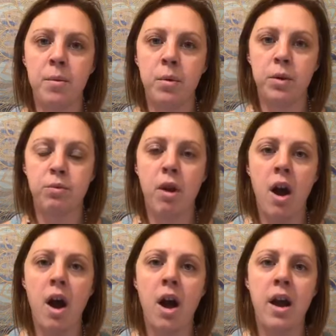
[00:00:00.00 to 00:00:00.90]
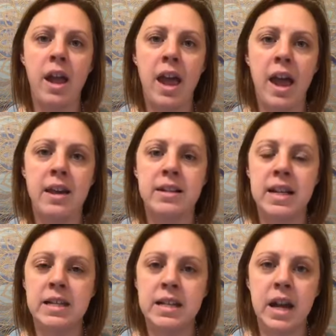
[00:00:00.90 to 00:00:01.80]
with Ra, and
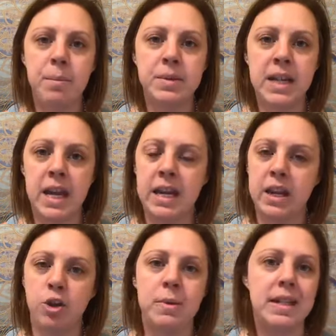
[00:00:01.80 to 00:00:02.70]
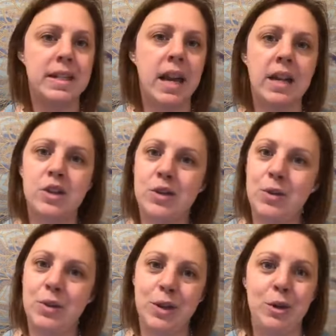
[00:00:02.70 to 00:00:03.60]
ended up taking human design
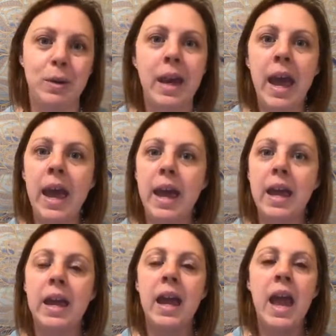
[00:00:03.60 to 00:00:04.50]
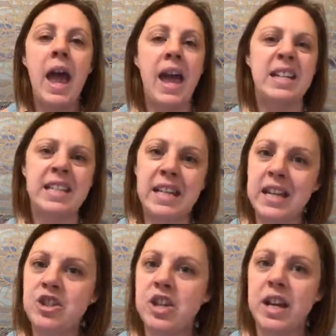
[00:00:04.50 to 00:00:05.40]
to the UK and
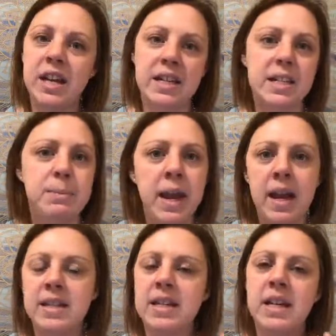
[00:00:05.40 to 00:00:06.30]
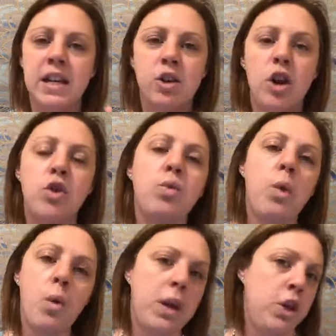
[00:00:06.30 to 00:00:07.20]
teaching and expanding and
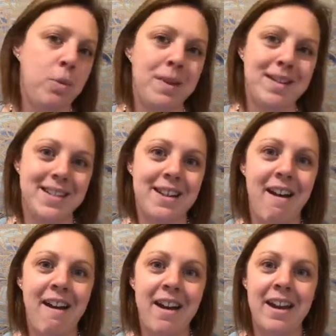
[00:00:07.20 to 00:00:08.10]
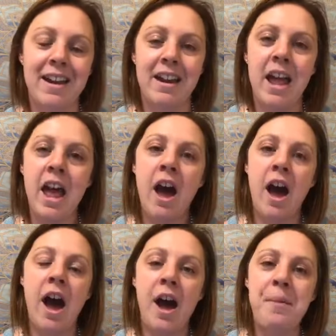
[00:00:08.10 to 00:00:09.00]
growing human design
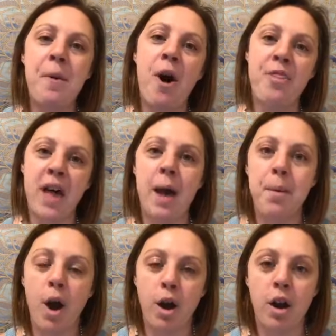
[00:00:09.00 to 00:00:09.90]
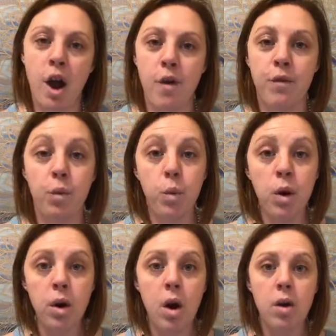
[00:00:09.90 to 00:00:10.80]
on that part of the
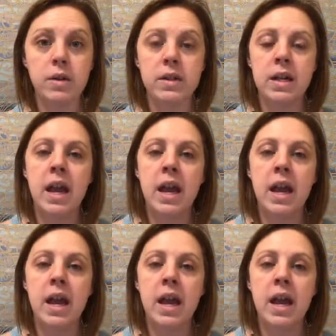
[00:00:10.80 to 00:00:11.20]
world.